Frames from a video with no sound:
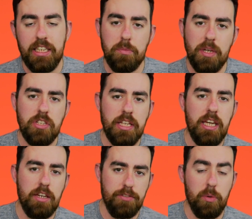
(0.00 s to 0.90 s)

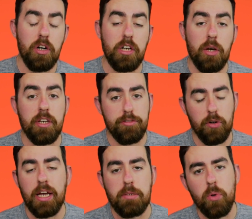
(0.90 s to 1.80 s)
especially if you are going
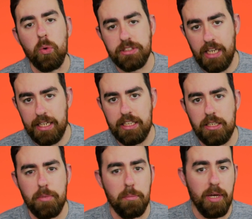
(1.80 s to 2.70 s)
for a more
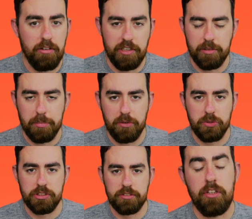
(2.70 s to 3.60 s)
tanky barbarian build.